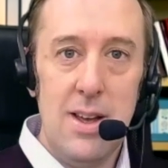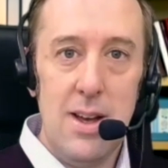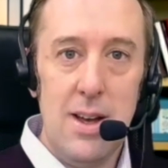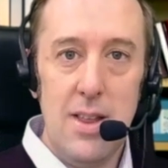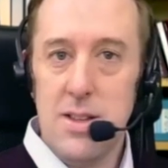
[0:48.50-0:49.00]

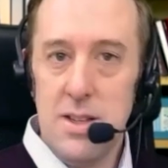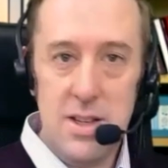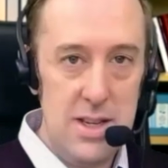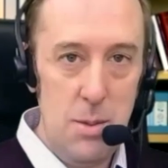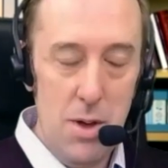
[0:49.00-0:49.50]
uh, they send
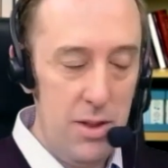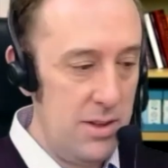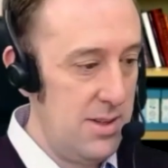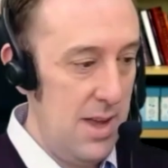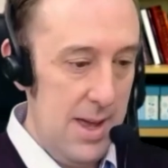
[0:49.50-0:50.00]
us an email
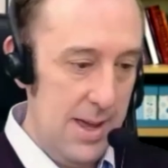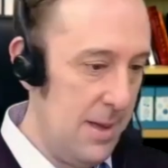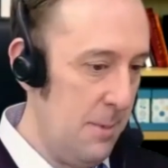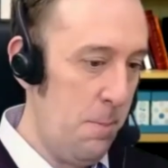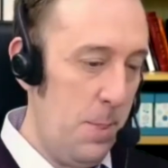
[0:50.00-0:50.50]
and say,
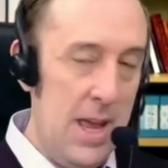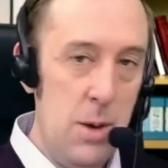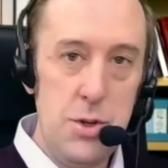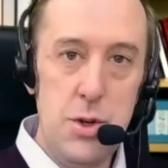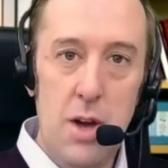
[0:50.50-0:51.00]
hey,
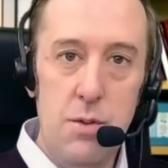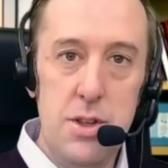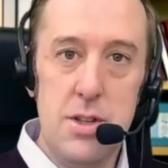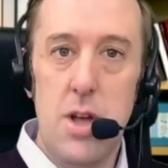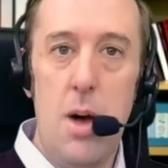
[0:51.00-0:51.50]
would you cover
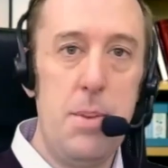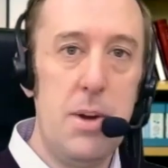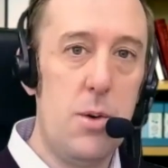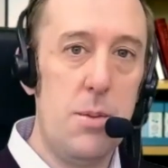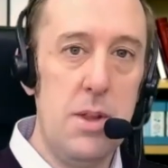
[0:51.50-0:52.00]
this
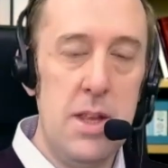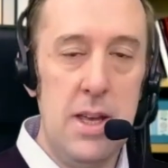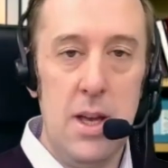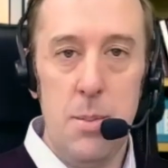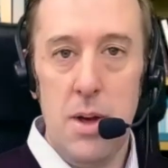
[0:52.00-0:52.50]
topic, or I've been
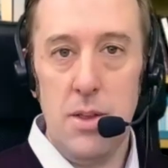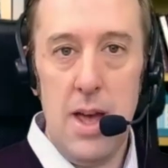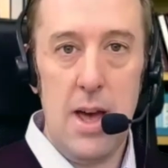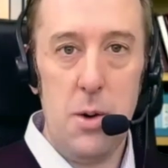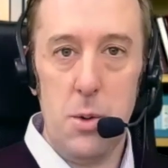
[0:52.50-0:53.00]
thinking about
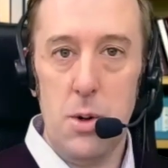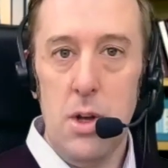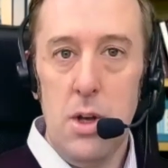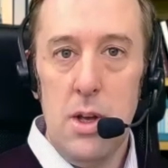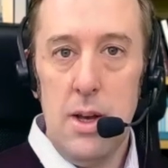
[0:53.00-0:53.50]
that, or
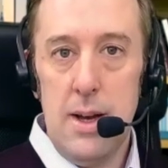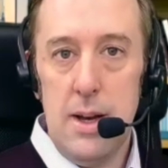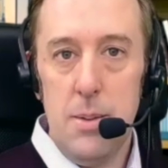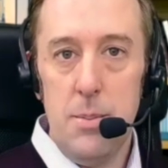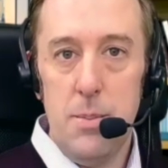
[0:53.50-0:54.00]

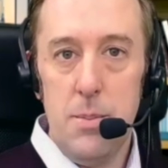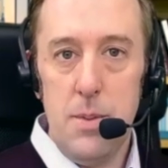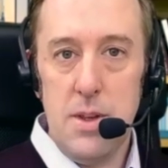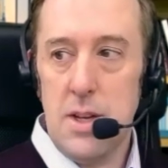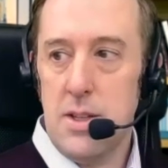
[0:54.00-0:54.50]
um,
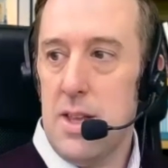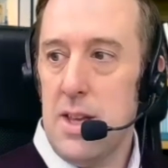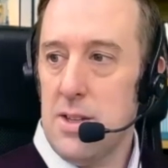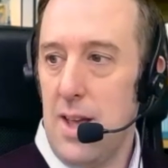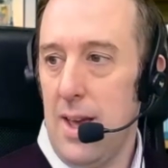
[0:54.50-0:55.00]
these kinds of
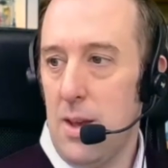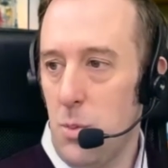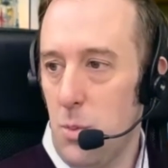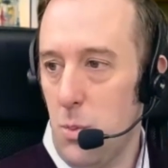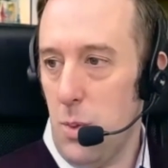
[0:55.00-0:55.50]
things.
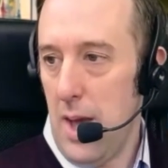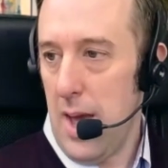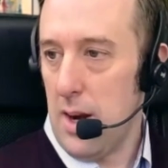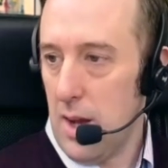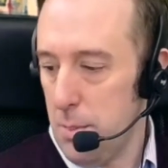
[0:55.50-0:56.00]
And we
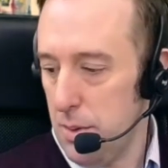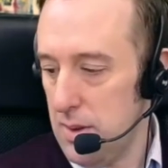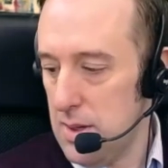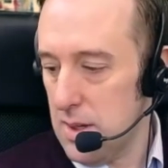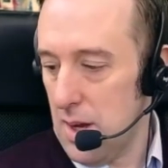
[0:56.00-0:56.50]
had a couple of
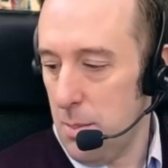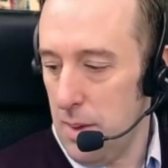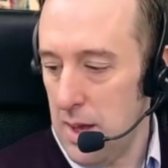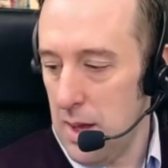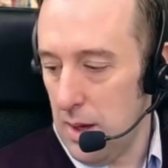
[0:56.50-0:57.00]
these come
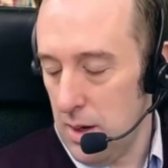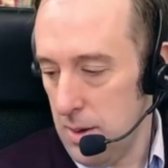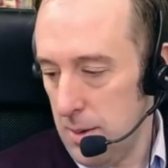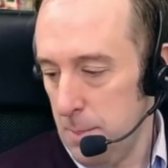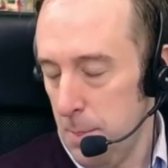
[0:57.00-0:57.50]
in.
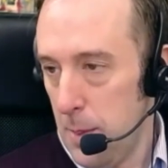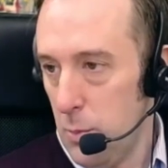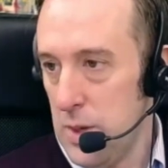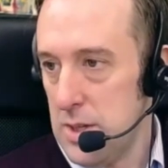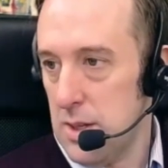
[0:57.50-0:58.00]

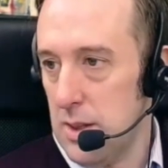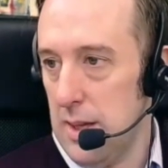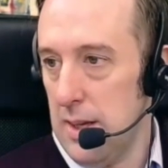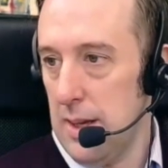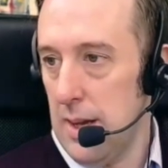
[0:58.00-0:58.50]

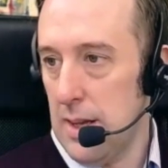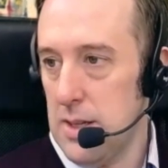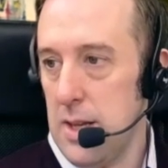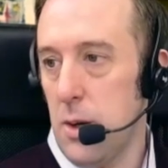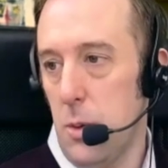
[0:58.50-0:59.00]
Recently, uh,
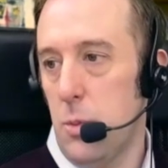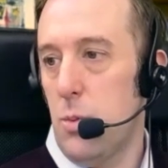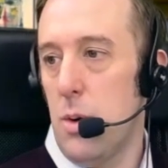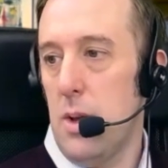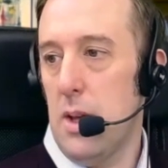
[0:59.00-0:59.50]
Dino
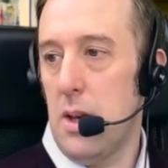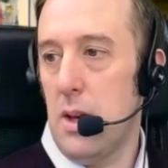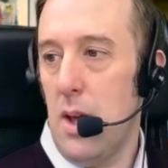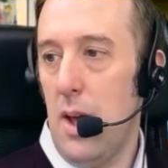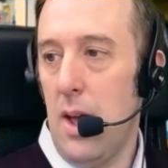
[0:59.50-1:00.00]
wrote
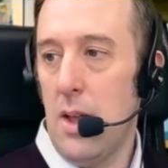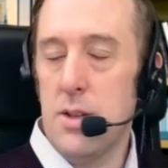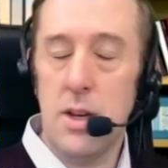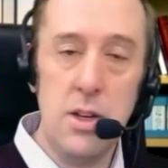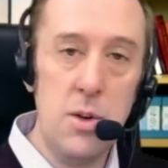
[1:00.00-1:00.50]
in and
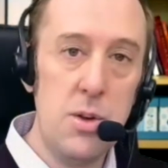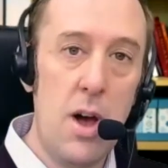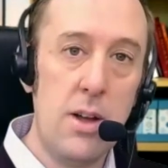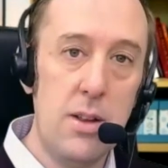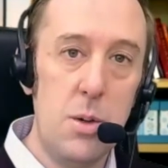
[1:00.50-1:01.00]
said, can you
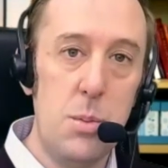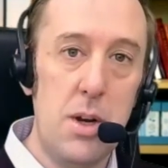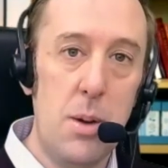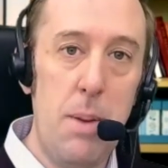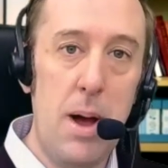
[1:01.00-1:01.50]
talk a little
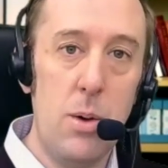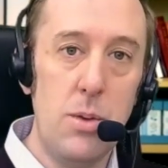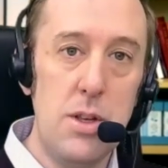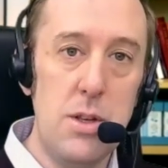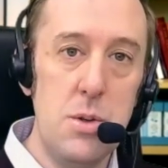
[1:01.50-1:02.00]
bit
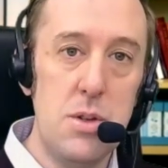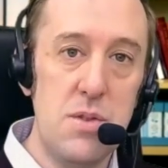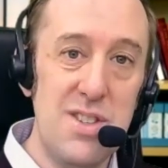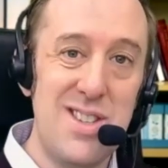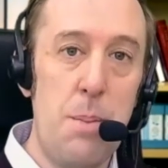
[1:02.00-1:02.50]
about the use of
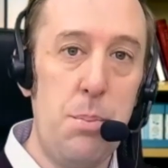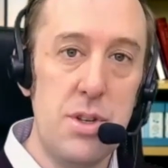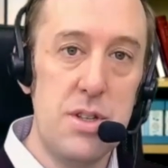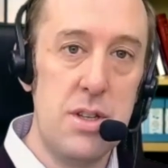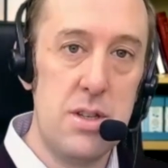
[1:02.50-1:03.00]

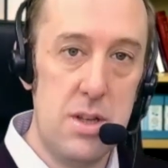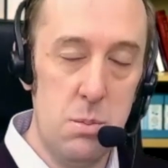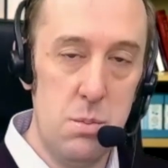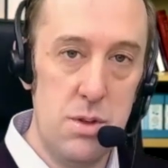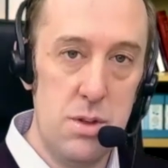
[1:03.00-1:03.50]
separate
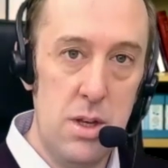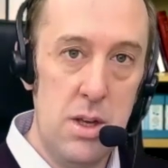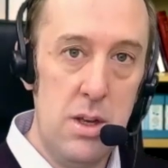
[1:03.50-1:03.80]
systems